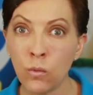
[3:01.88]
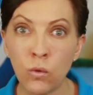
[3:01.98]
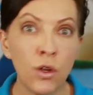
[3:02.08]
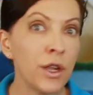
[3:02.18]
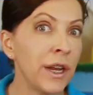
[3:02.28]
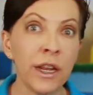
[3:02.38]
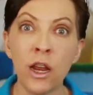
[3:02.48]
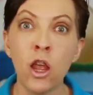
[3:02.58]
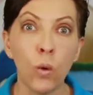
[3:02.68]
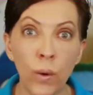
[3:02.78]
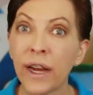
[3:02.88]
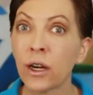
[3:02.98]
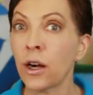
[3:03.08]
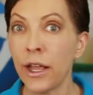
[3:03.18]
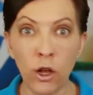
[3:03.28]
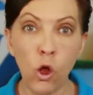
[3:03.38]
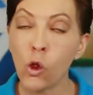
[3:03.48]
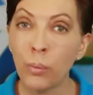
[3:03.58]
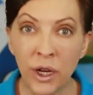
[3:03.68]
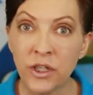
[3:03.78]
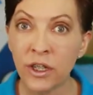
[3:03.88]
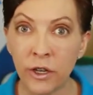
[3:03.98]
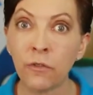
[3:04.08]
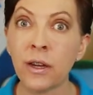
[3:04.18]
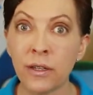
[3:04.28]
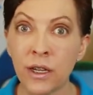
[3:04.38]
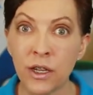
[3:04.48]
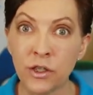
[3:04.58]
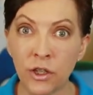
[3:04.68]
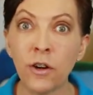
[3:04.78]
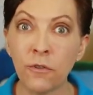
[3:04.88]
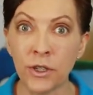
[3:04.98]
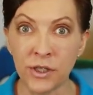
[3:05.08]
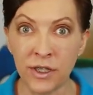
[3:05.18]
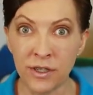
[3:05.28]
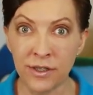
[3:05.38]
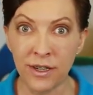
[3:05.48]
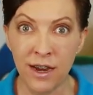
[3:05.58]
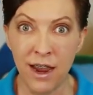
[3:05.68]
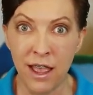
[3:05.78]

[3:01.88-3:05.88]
and wood and wicker and a whole bunch of different surfaces.